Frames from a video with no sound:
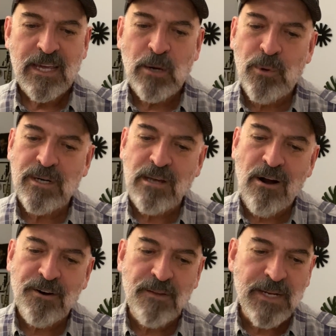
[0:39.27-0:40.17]
He works
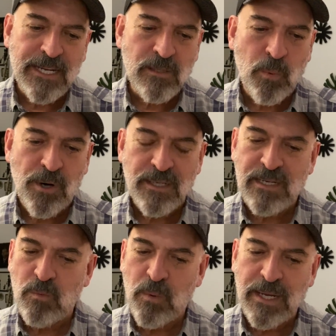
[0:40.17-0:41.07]
harder than he's worked
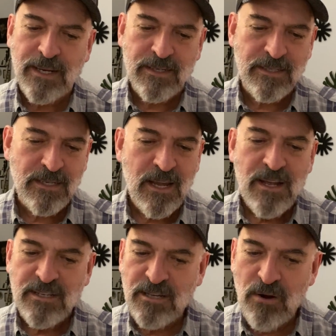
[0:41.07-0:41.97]
in weeks,
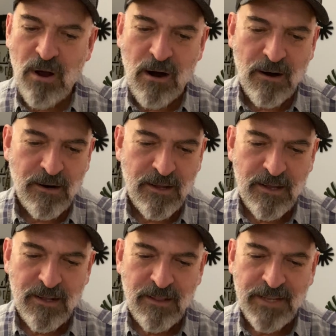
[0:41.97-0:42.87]
so hard
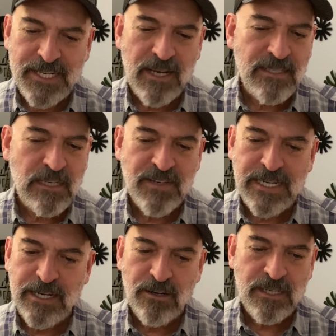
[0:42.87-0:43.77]
that he doesn't even
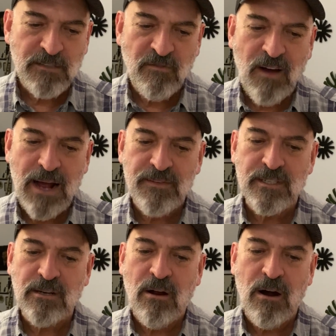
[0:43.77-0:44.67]
hear his
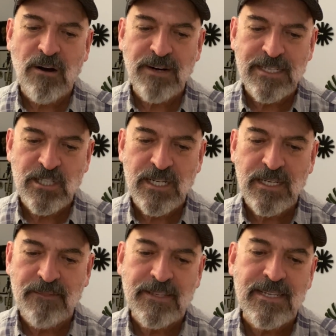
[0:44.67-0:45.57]
father's car engine
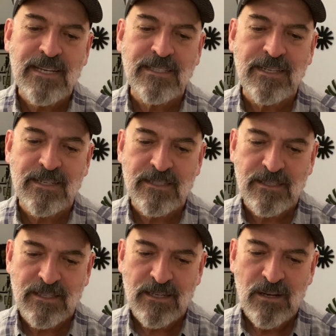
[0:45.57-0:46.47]
in the
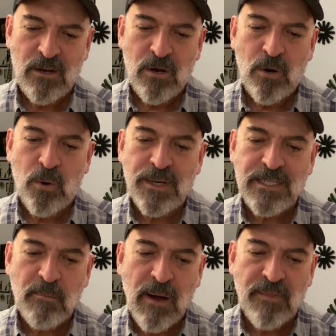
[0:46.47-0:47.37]
distance or
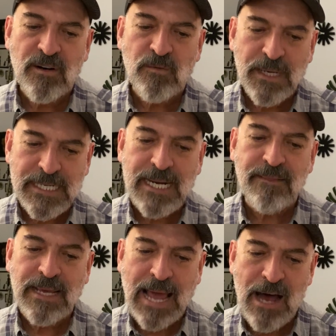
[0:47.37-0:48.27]
his mother ringing
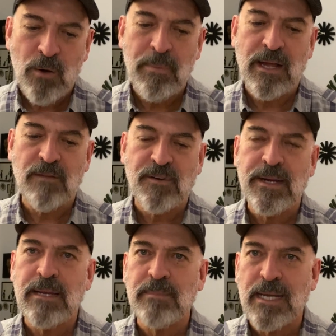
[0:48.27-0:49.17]
the cowbell for
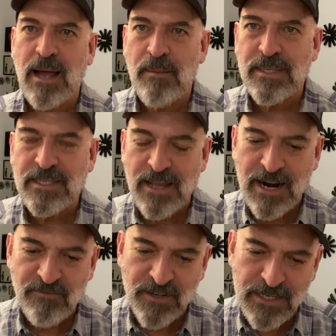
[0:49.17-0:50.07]
him to come
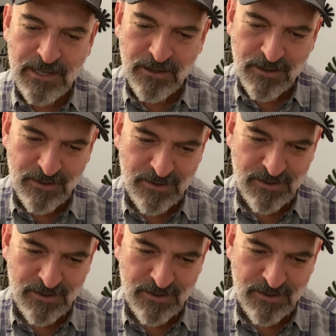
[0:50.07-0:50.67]
inside for dinner.